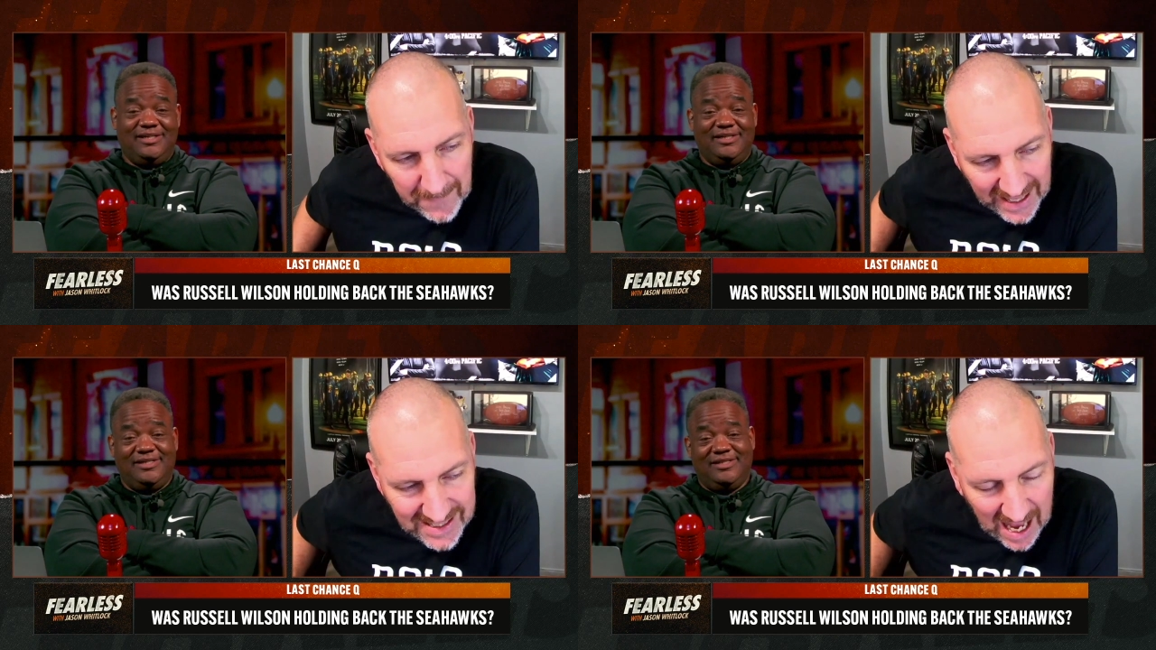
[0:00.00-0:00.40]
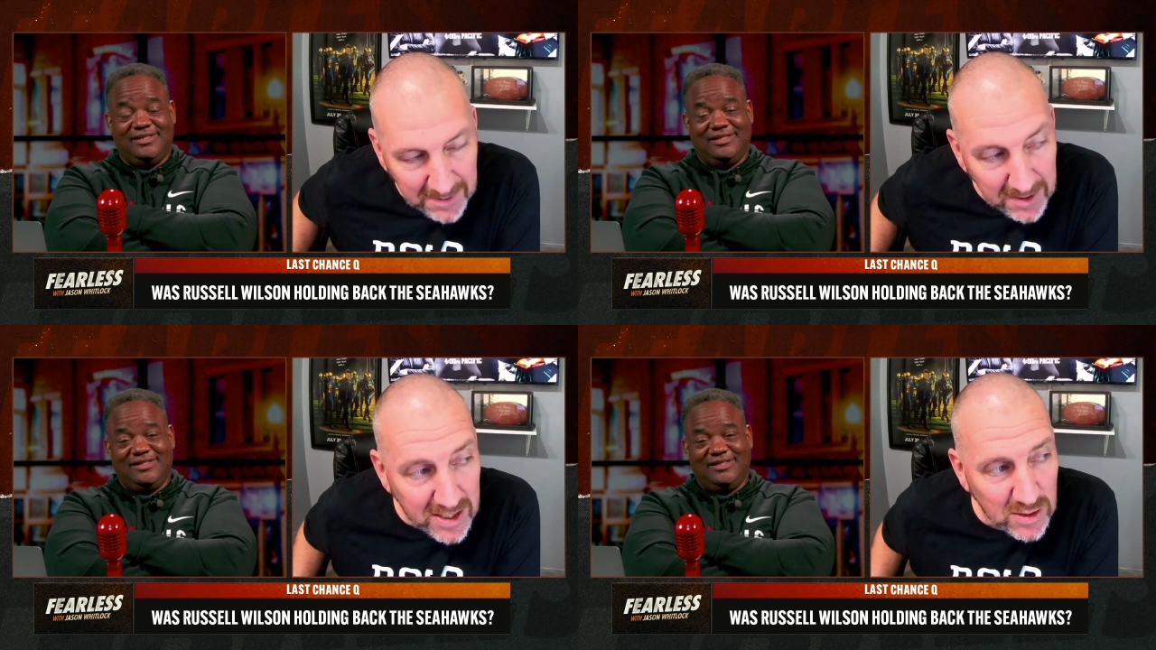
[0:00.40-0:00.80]
Speaker 1: big time
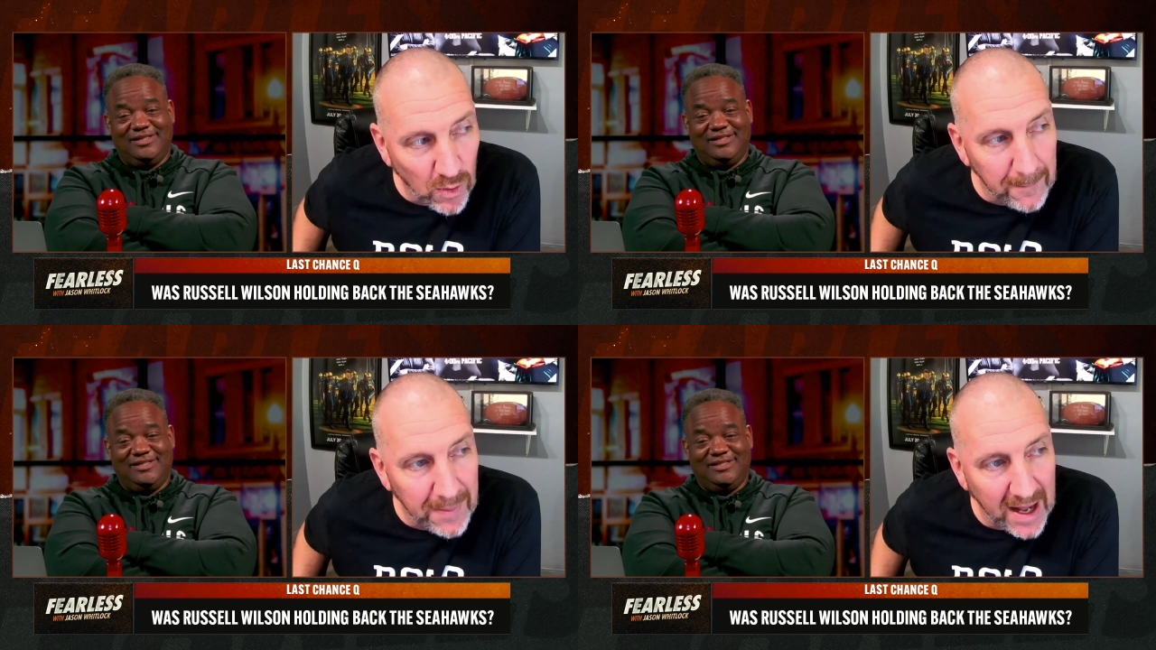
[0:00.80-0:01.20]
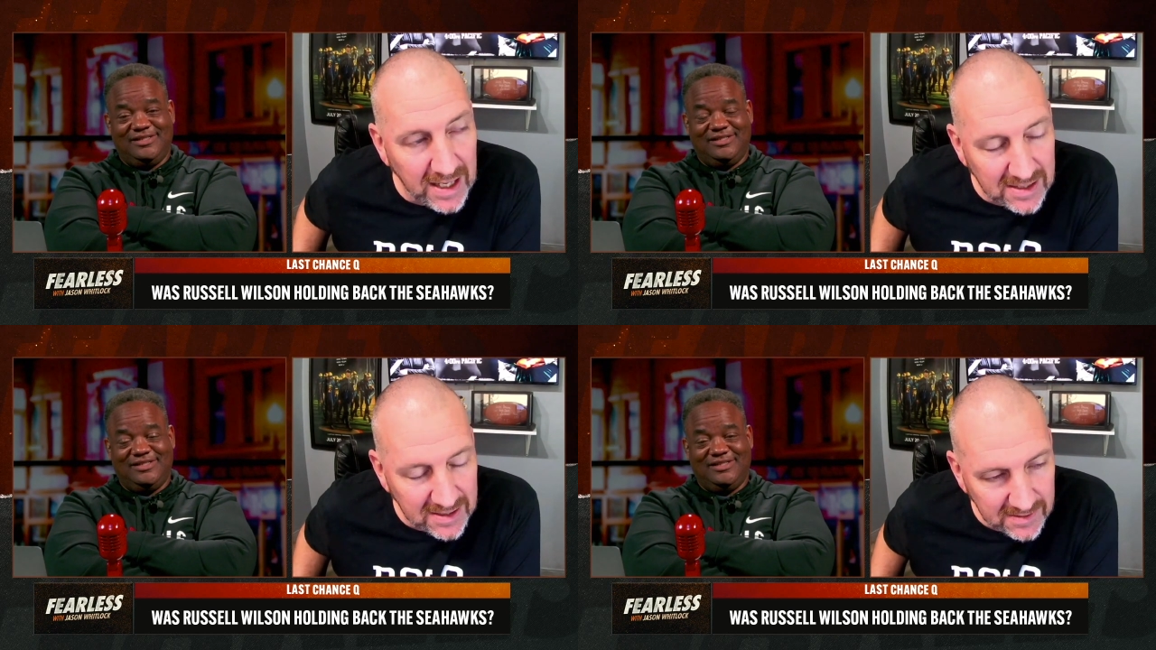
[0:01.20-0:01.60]
Division One
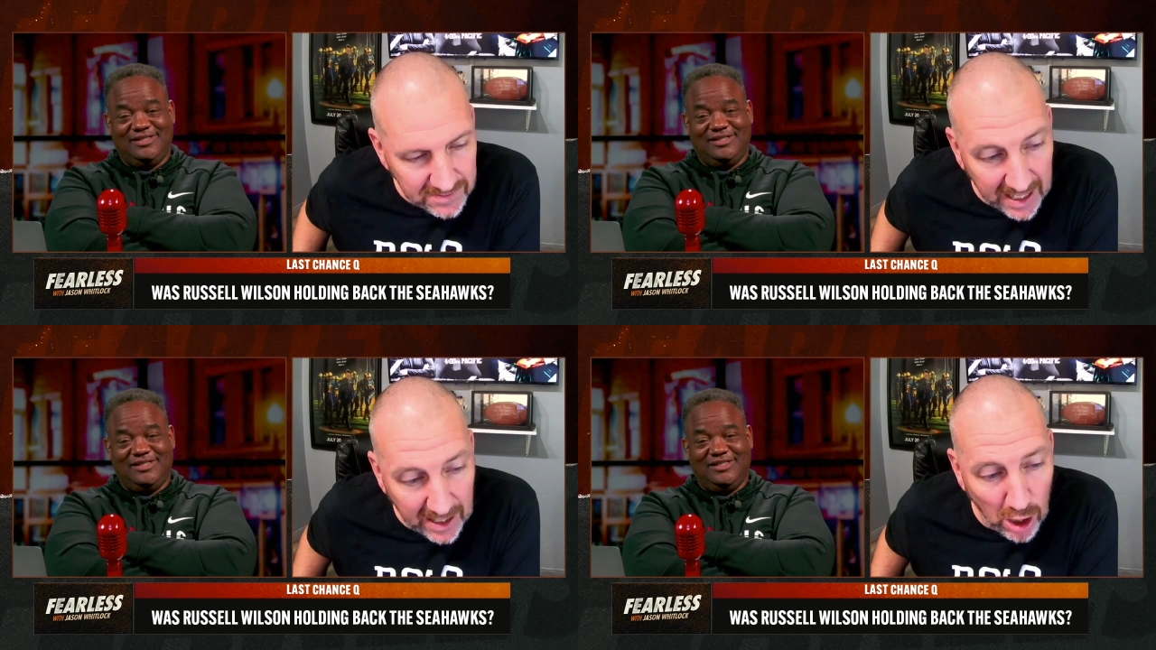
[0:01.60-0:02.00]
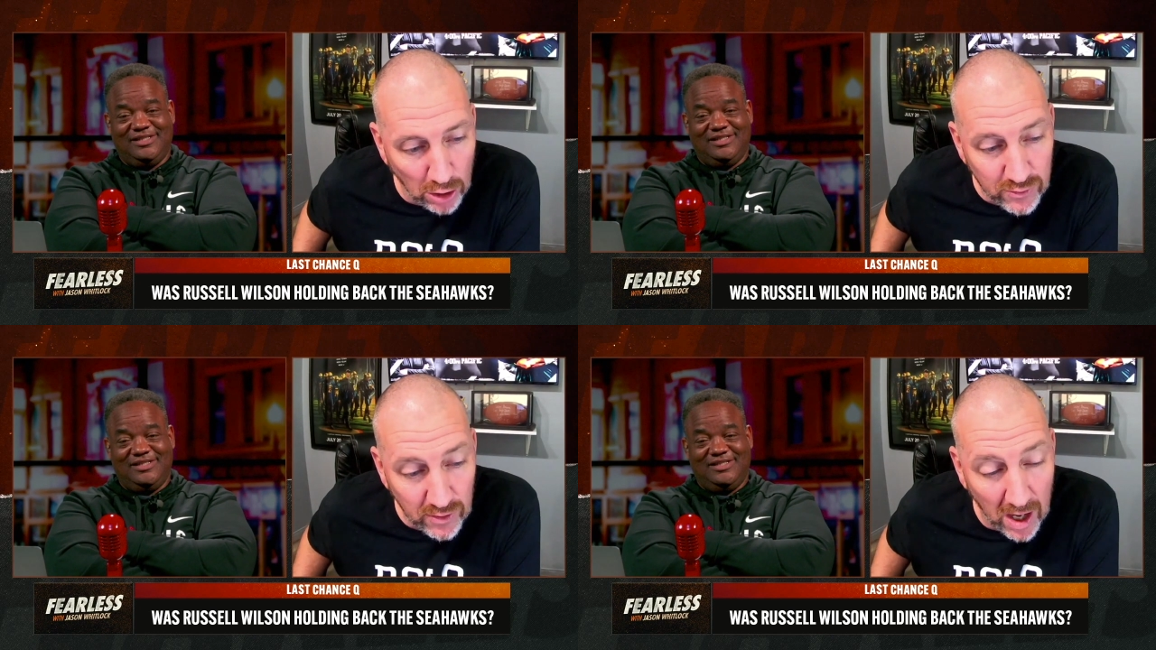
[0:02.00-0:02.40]
buddies that
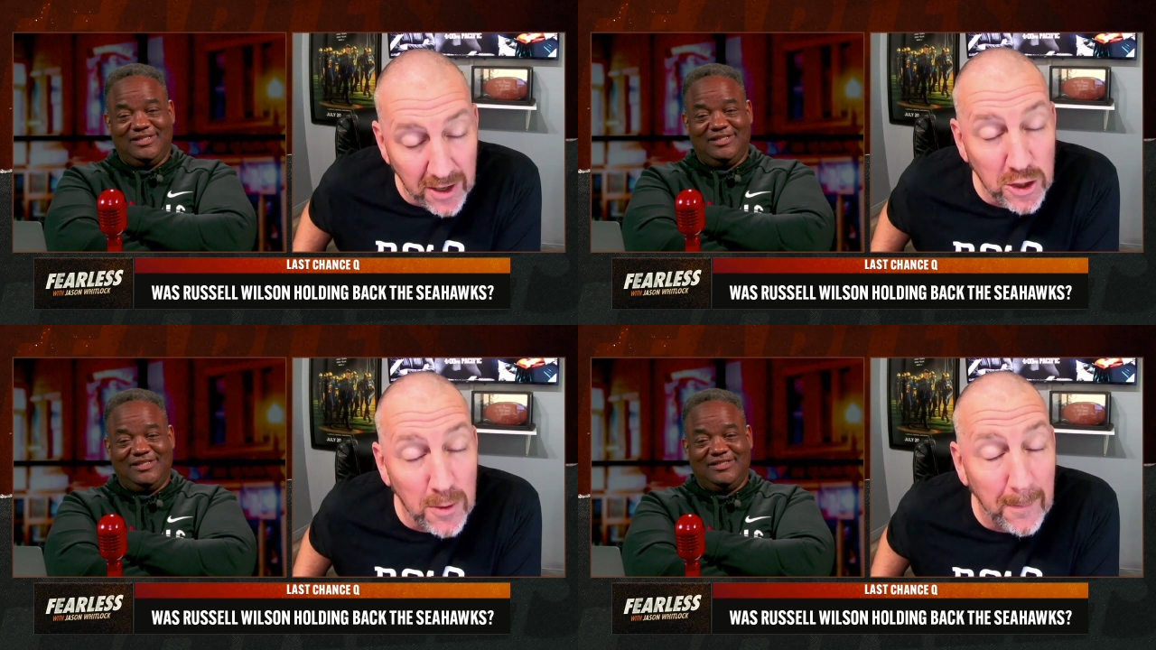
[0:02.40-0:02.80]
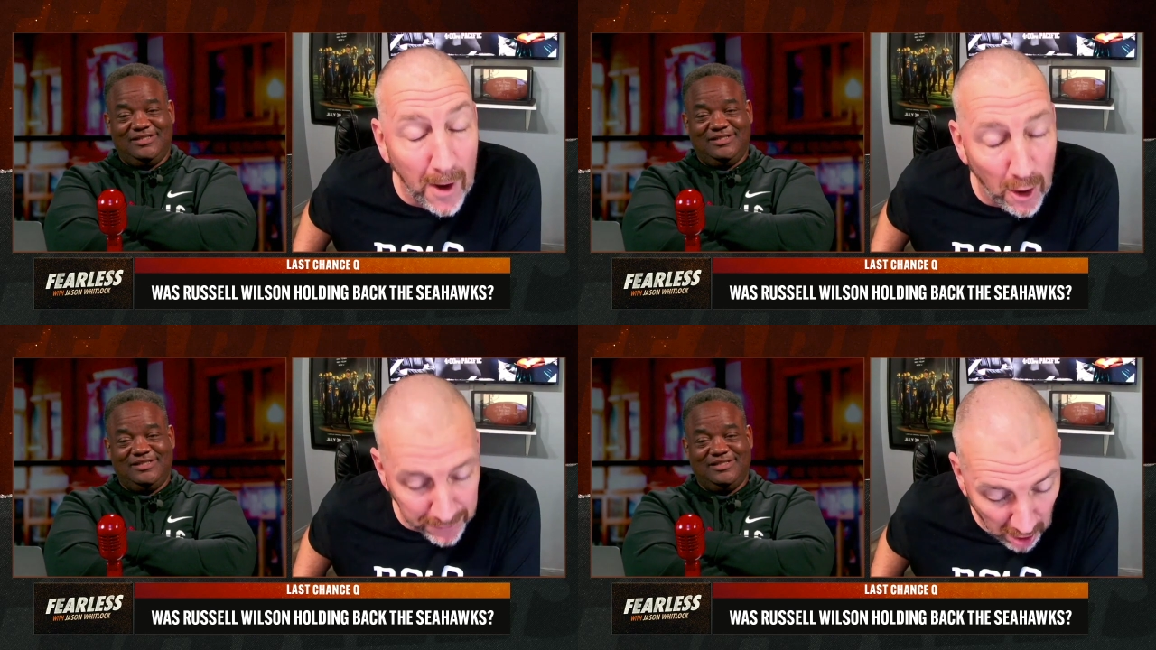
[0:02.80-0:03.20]
coach under
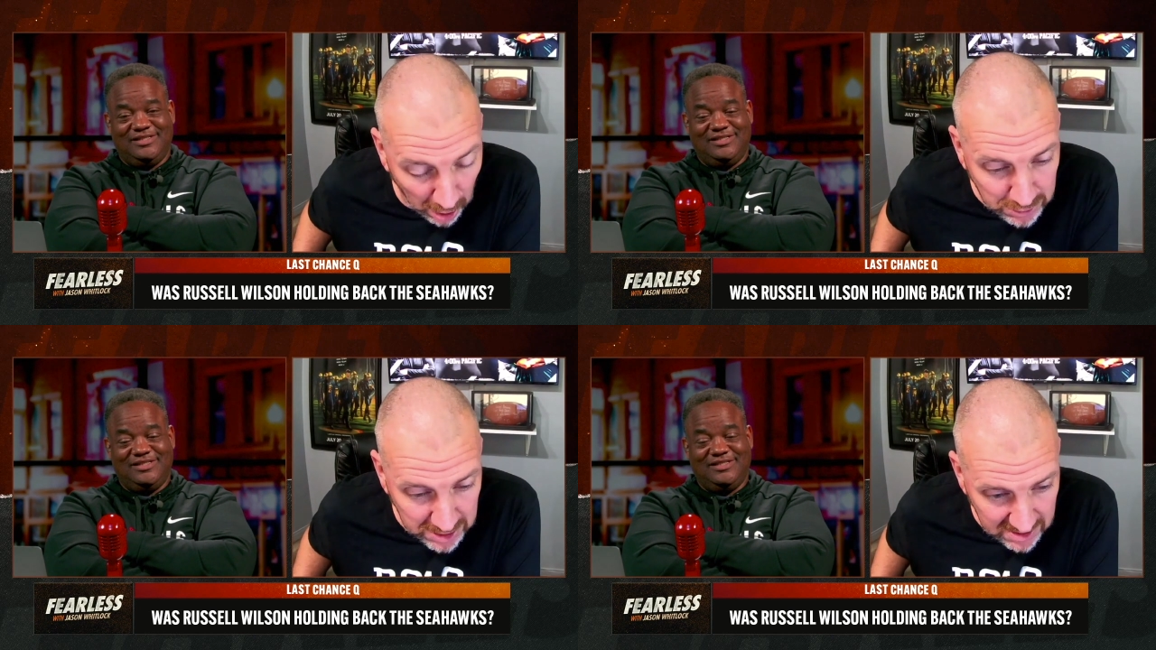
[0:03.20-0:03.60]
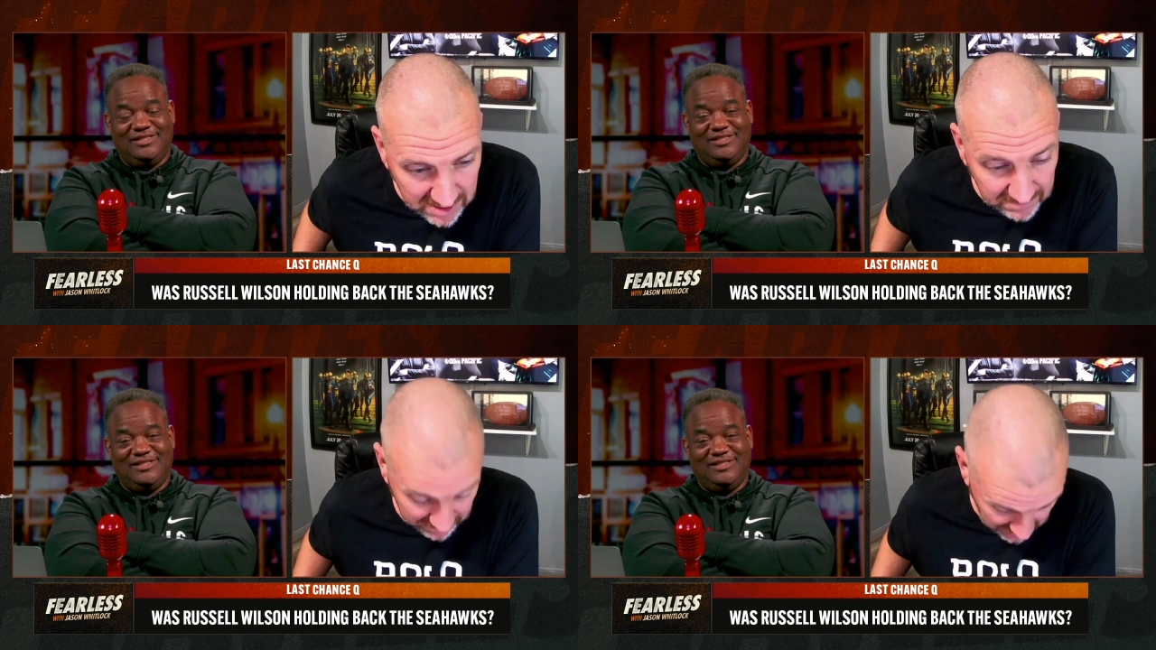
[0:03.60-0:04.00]
both
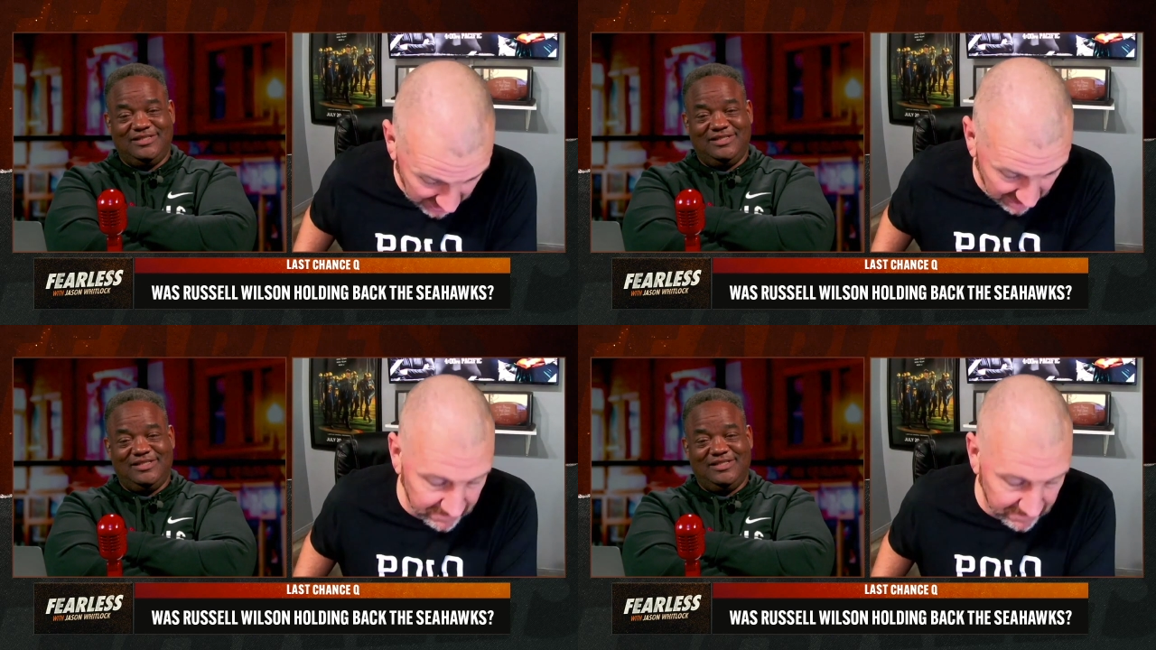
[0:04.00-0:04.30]
coaches. Okay,